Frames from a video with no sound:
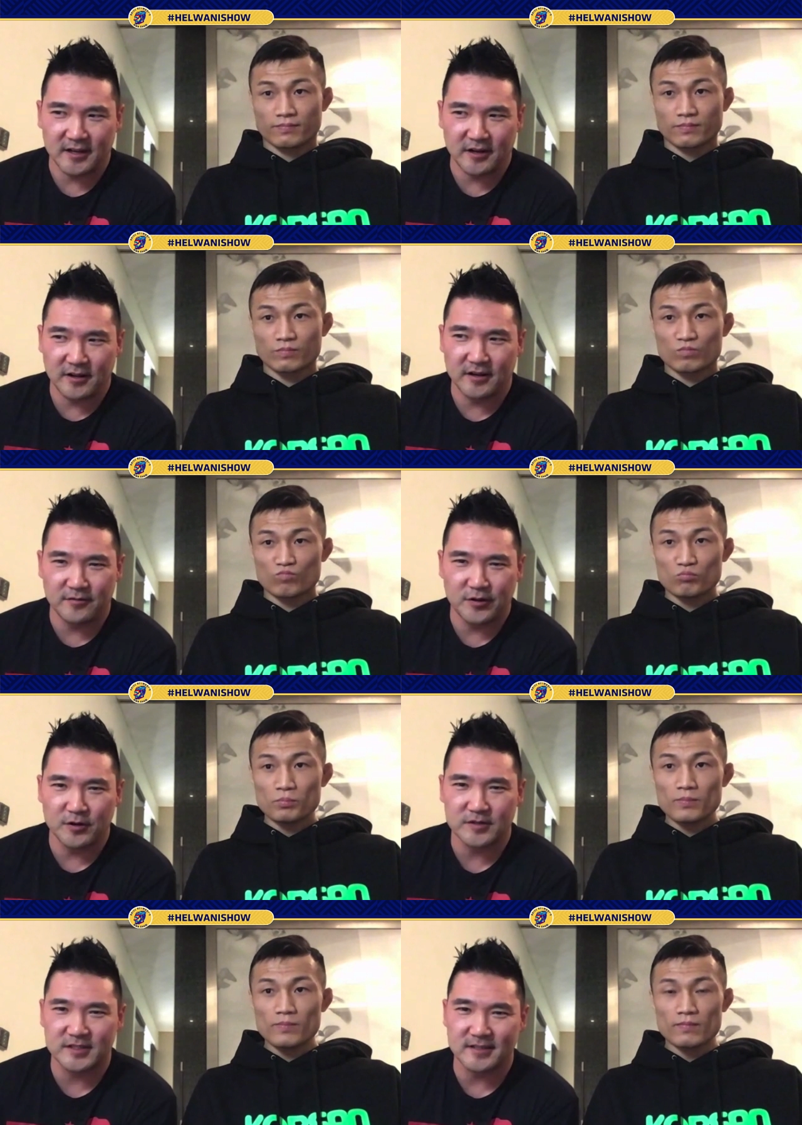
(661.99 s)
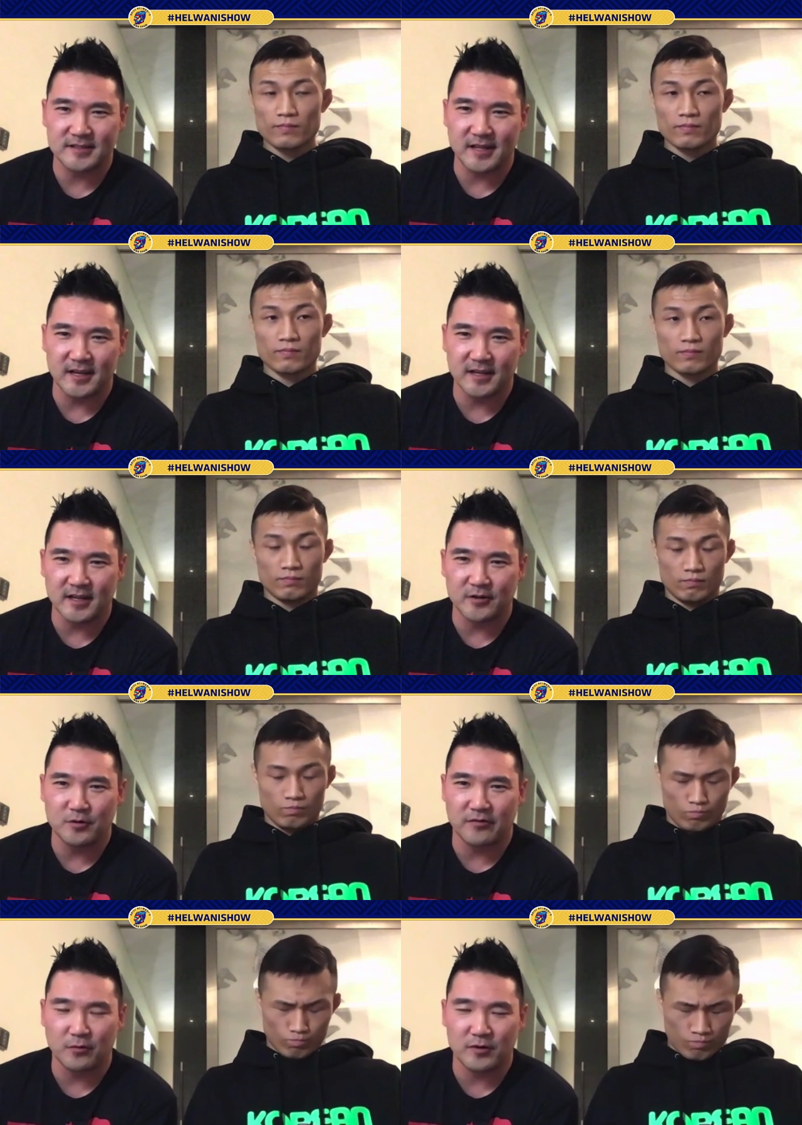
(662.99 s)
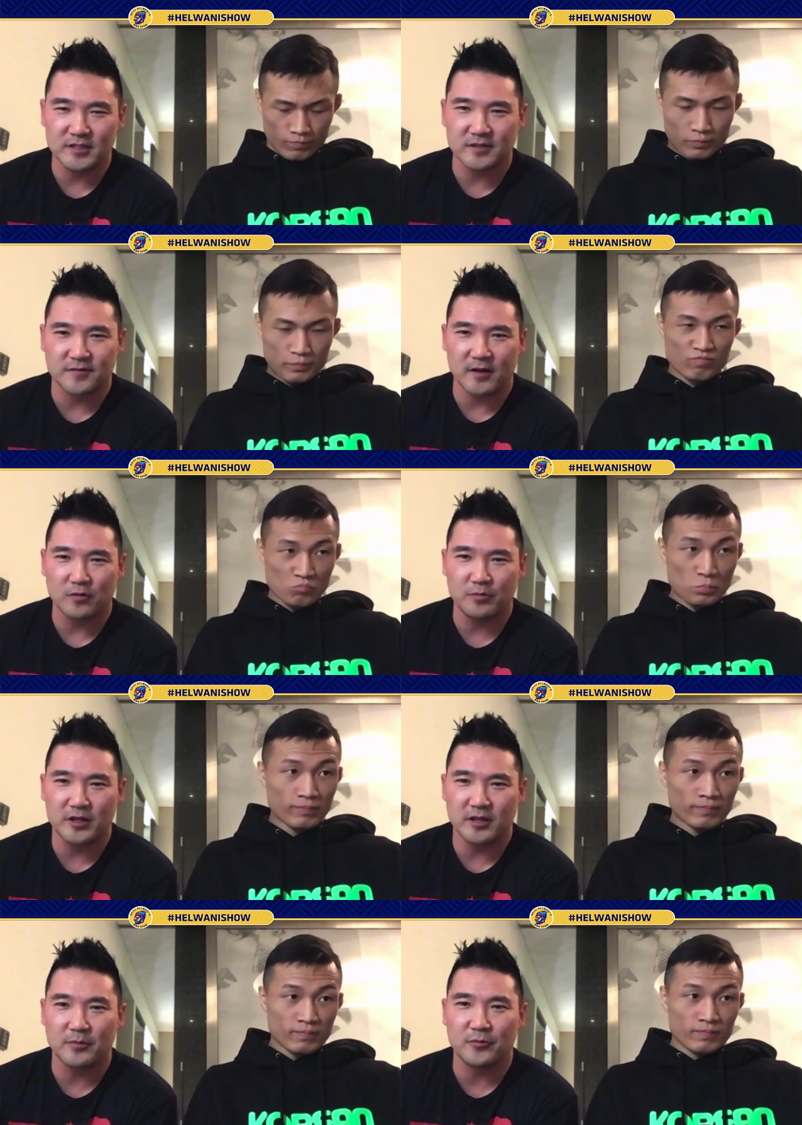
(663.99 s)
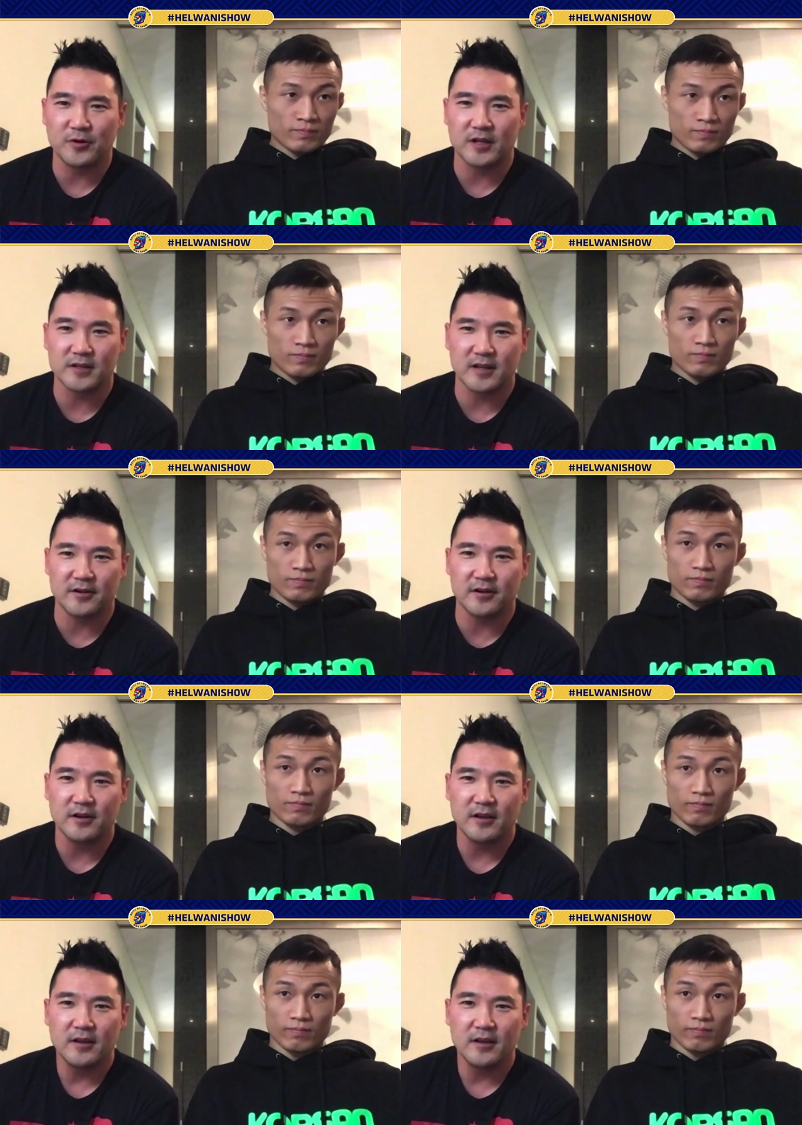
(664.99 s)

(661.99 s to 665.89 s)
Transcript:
Speaker 1: an interview stating that whoever wins this fight will be the number one contender.